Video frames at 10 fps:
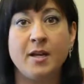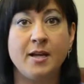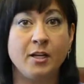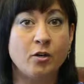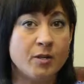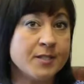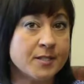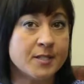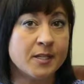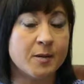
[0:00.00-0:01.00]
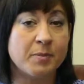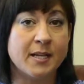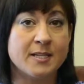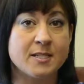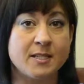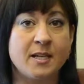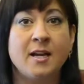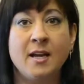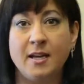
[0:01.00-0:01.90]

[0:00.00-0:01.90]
It increases the complexity